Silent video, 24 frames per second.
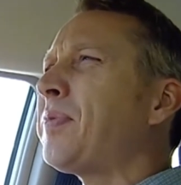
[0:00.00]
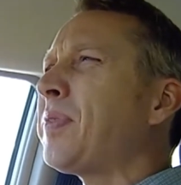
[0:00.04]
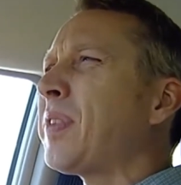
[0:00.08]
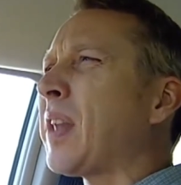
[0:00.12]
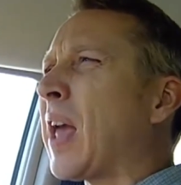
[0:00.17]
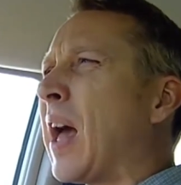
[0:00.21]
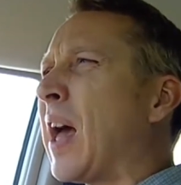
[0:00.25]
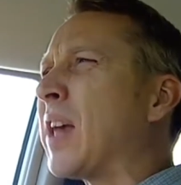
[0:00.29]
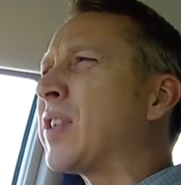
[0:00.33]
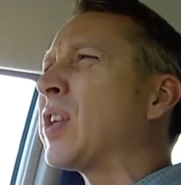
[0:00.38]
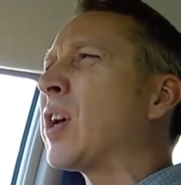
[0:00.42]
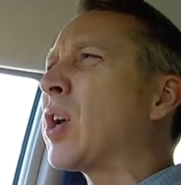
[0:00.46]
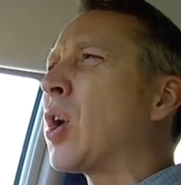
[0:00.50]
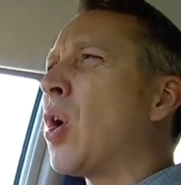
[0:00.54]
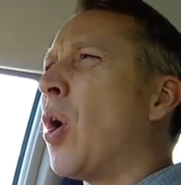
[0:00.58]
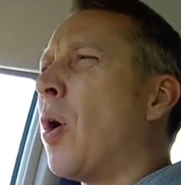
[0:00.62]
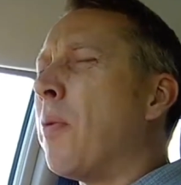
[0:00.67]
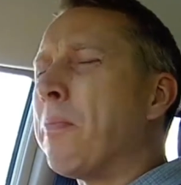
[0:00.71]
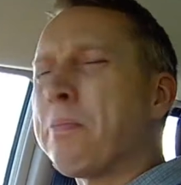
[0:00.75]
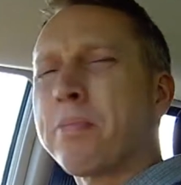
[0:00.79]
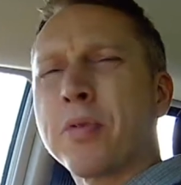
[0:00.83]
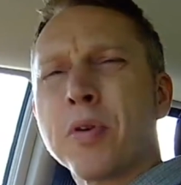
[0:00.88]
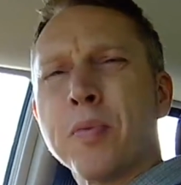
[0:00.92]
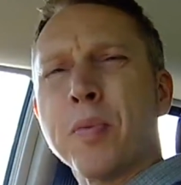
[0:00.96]
as a
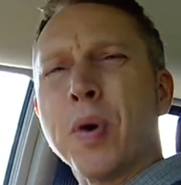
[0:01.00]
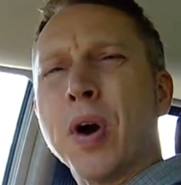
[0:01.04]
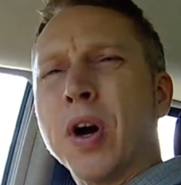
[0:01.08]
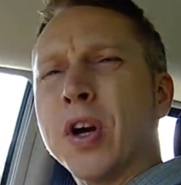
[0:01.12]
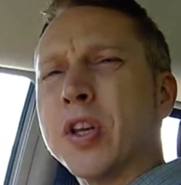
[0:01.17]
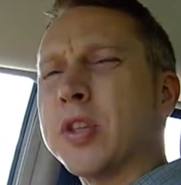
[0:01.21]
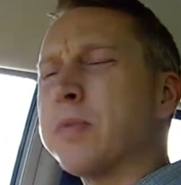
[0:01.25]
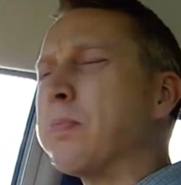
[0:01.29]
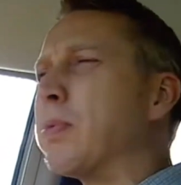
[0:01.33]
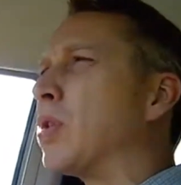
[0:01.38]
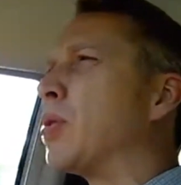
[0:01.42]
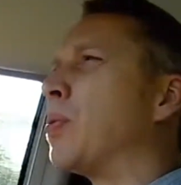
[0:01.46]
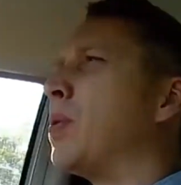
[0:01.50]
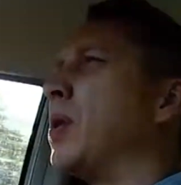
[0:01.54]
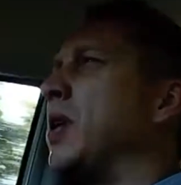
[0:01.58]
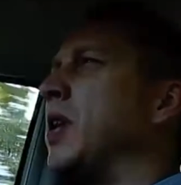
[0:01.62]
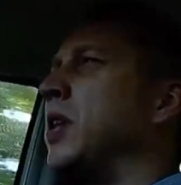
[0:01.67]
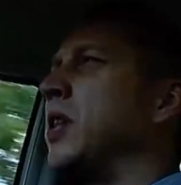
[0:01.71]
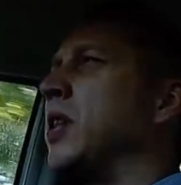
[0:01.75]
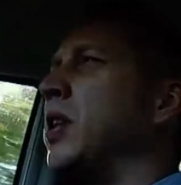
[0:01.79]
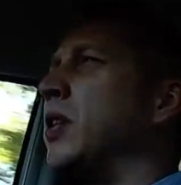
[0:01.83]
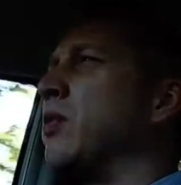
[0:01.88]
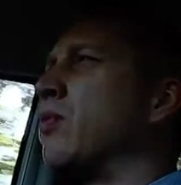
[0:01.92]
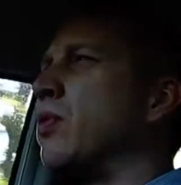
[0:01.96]
compromise
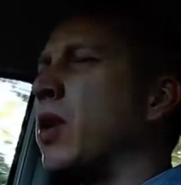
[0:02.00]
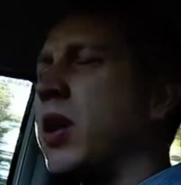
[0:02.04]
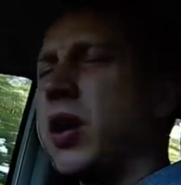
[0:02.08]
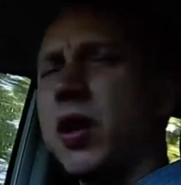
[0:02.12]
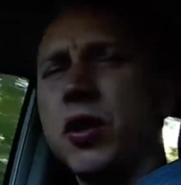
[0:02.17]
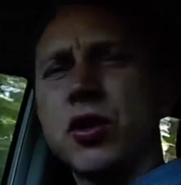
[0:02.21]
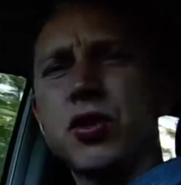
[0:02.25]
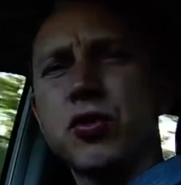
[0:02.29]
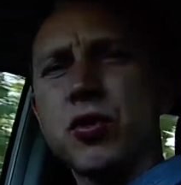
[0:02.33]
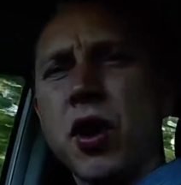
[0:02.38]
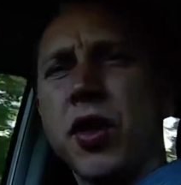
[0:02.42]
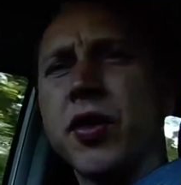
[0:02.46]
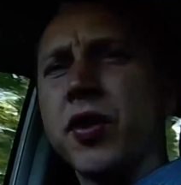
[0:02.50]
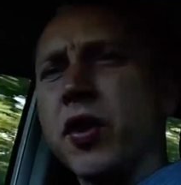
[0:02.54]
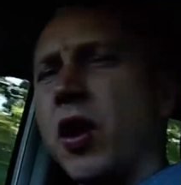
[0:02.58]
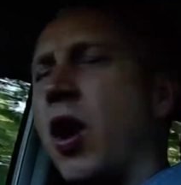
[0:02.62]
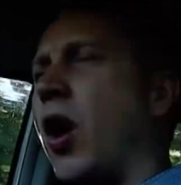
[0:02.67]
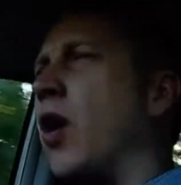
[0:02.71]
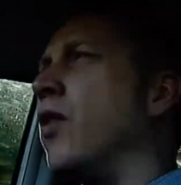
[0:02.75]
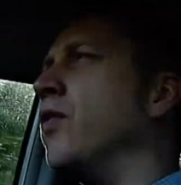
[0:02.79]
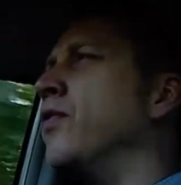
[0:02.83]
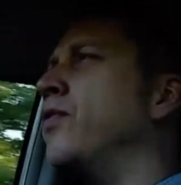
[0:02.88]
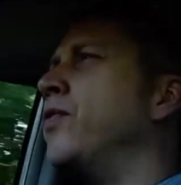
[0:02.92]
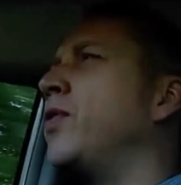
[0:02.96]
between the Renault's rather
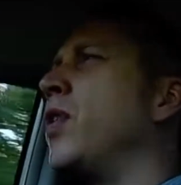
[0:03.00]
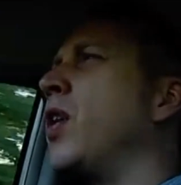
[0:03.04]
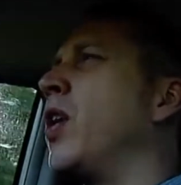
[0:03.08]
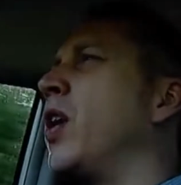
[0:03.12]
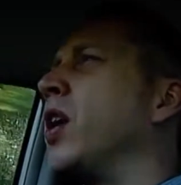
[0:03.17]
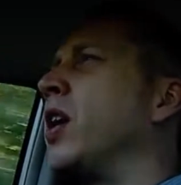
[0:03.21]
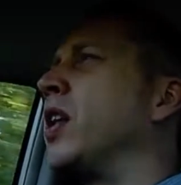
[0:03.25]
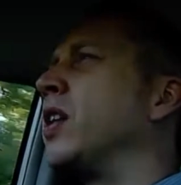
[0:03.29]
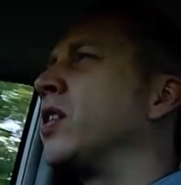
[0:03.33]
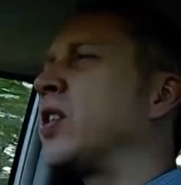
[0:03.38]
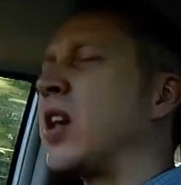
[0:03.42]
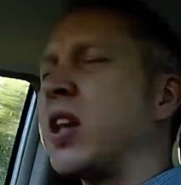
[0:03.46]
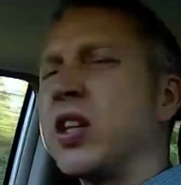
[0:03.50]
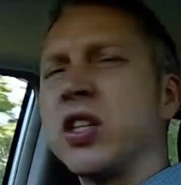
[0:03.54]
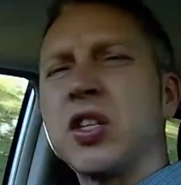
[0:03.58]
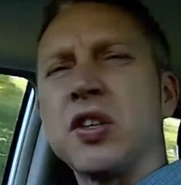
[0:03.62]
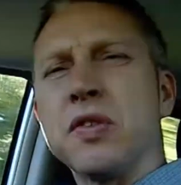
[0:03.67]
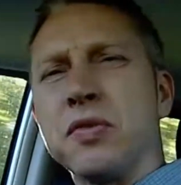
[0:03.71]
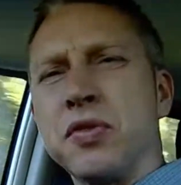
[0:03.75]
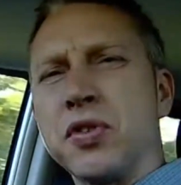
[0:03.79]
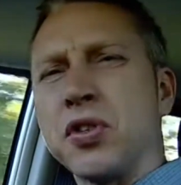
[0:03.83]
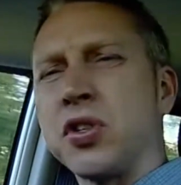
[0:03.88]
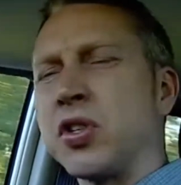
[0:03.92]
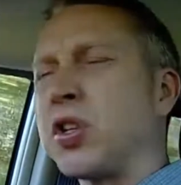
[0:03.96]
overt sense
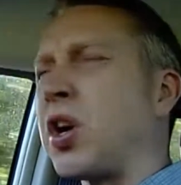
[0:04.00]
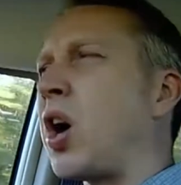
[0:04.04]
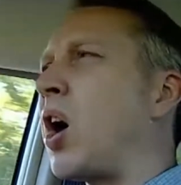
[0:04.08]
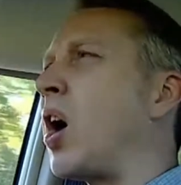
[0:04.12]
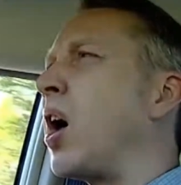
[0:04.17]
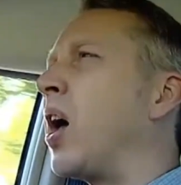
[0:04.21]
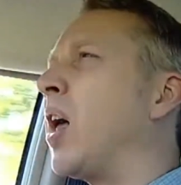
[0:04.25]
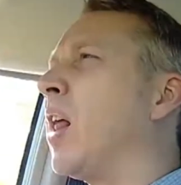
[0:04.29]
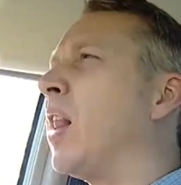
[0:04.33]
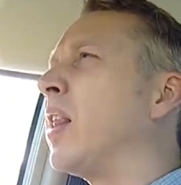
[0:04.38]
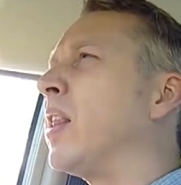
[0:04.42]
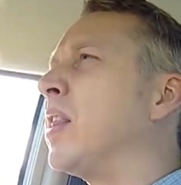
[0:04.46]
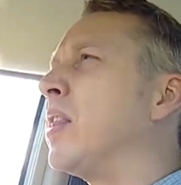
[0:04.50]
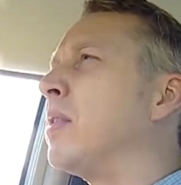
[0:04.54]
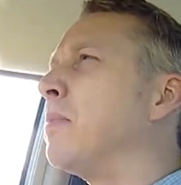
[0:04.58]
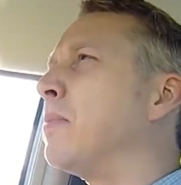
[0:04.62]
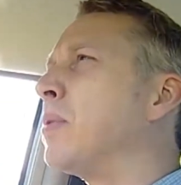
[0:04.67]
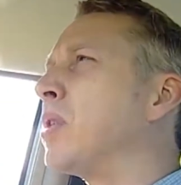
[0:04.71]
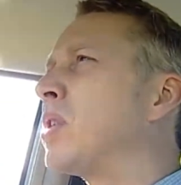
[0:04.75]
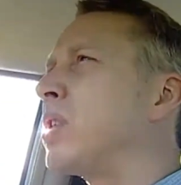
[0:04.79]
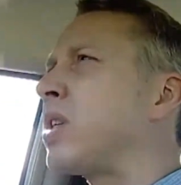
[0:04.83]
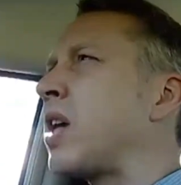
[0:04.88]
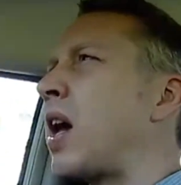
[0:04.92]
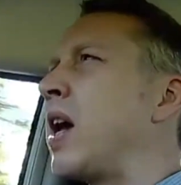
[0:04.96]
of style and the
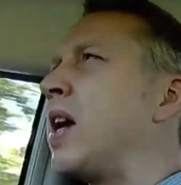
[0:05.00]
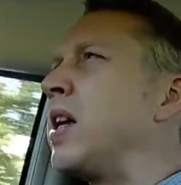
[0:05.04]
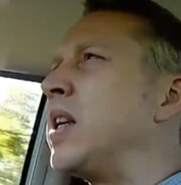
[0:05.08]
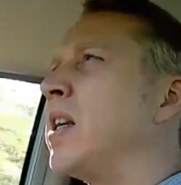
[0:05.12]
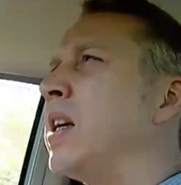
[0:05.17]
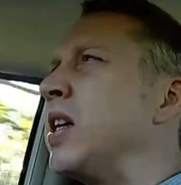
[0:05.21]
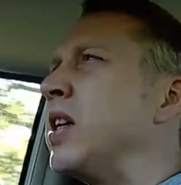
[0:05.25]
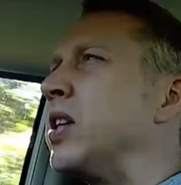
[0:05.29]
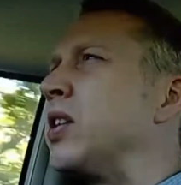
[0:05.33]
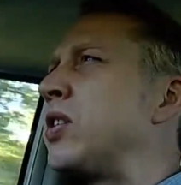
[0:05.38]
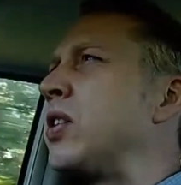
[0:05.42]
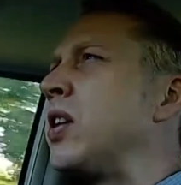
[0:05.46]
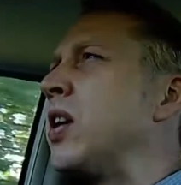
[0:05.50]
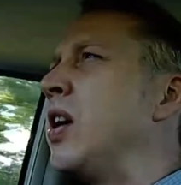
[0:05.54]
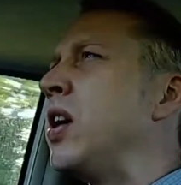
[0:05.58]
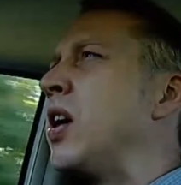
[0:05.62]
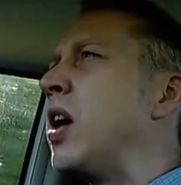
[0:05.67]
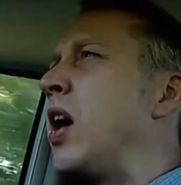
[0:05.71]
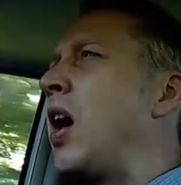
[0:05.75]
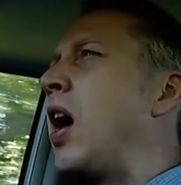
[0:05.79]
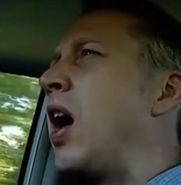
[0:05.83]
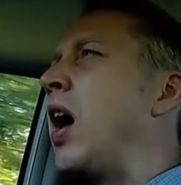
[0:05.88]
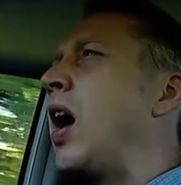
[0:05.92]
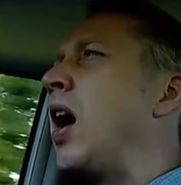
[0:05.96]
Mercedes'
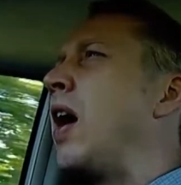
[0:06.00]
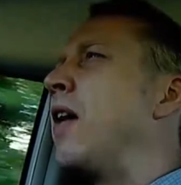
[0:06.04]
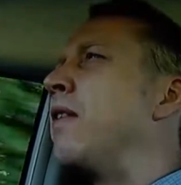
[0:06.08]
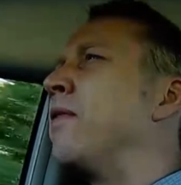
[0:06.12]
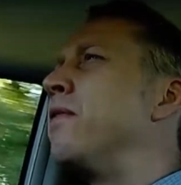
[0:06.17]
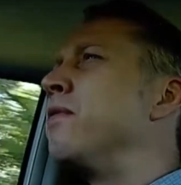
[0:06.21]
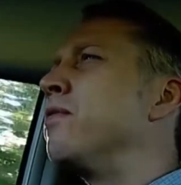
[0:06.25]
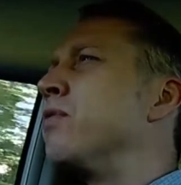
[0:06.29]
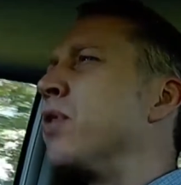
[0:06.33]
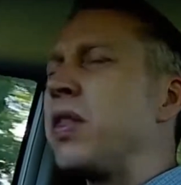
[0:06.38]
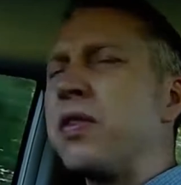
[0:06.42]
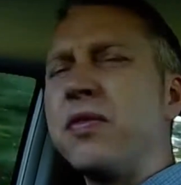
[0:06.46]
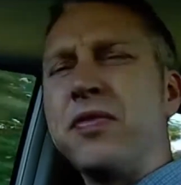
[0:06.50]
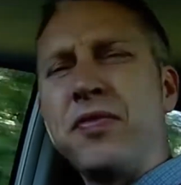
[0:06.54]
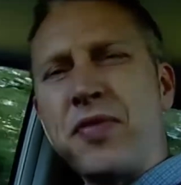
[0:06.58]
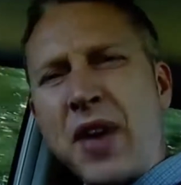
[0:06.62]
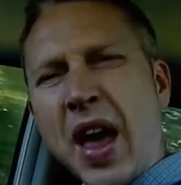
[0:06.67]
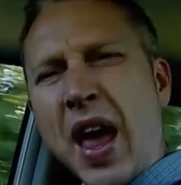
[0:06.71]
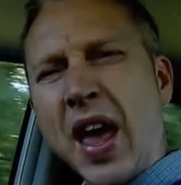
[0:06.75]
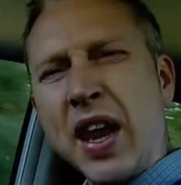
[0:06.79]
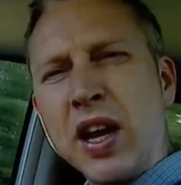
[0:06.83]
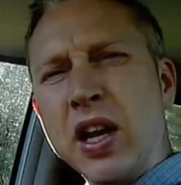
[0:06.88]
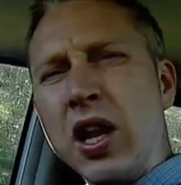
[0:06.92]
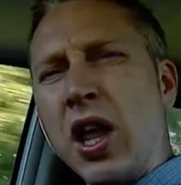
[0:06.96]
rather
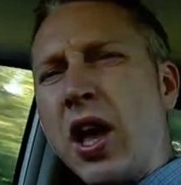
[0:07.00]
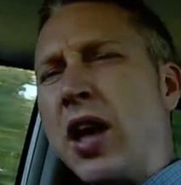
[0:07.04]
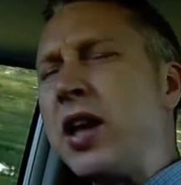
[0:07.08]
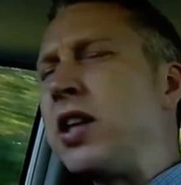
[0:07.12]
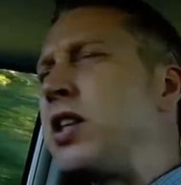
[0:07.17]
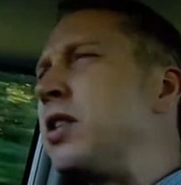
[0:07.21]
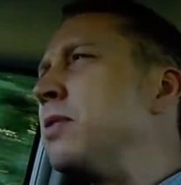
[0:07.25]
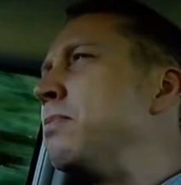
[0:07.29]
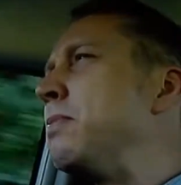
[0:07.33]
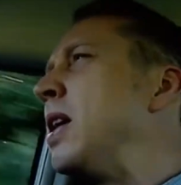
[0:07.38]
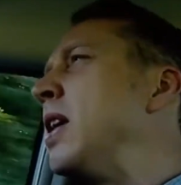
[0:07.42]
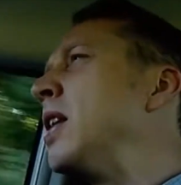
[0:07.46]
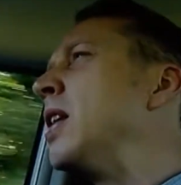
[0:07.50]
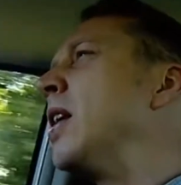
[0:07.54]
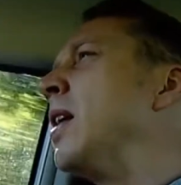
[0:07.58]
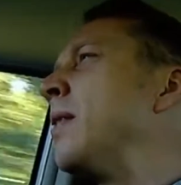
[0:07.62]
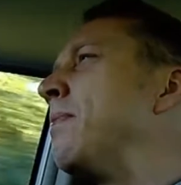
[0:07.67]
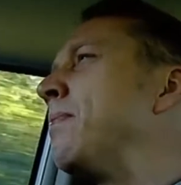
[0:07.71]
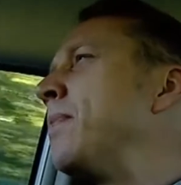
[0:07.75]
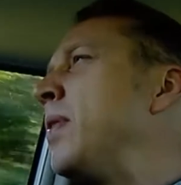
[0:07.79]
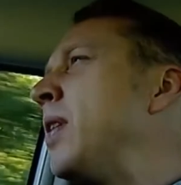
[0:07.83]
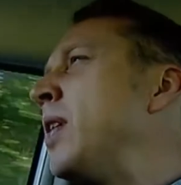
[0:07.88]
van-like demeanour,